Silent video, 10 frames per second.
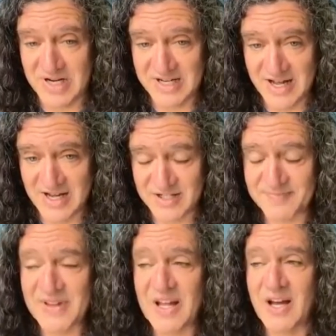
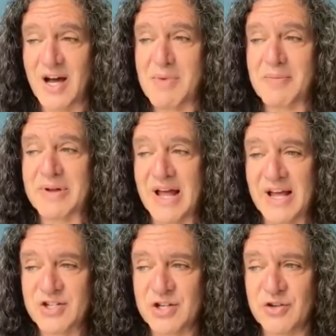podcast, um, I'm going to
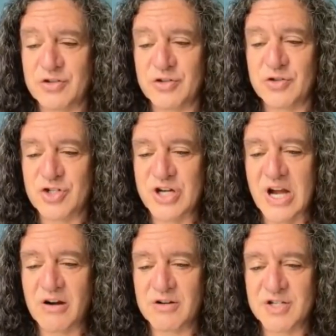ask you to
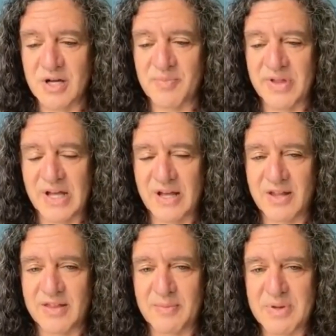share
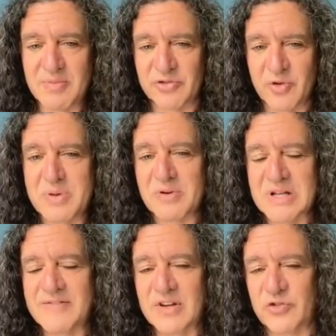something that people, so people
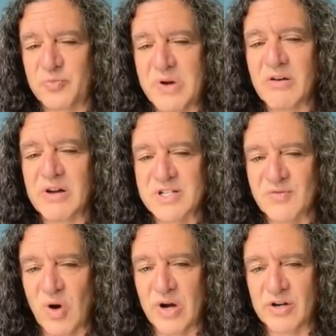can have an experience
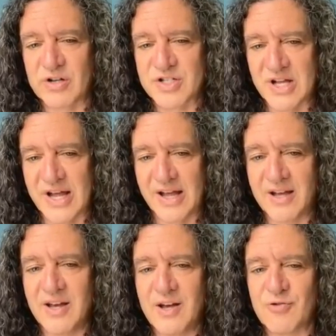of what you're
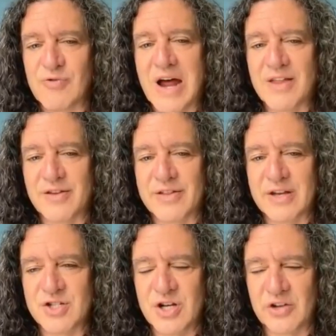saying rather
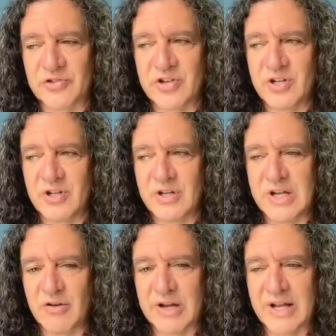than mm-hmm. just
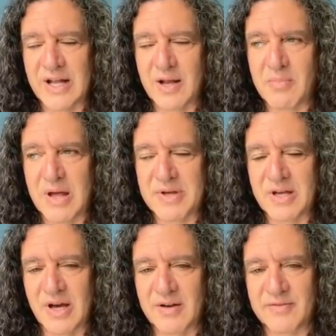hearing it and
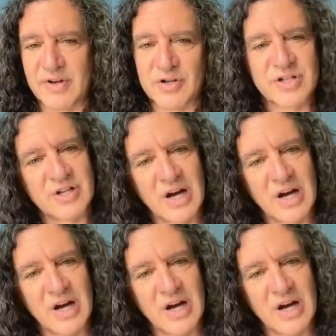maybe kind of, you know,